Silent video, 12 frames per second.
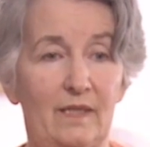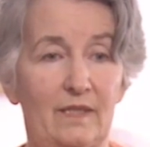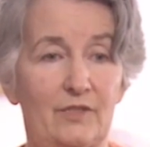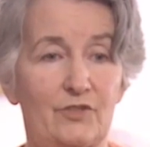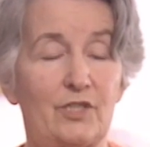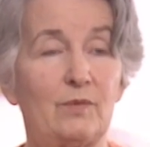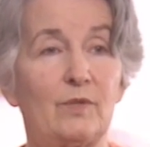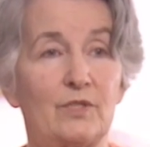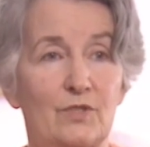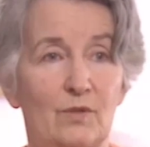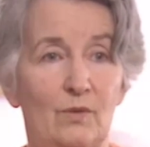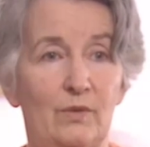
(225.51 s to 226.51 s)
She was
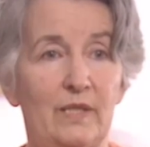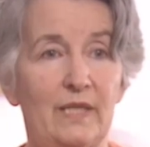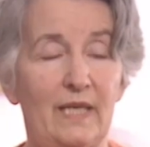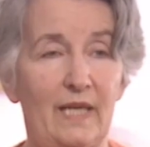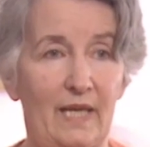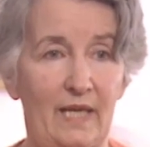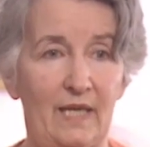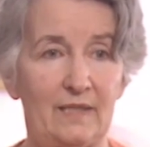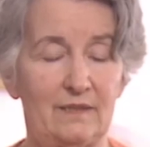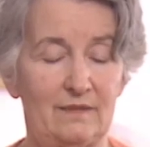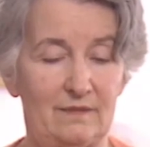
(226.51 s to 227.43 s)
going ahead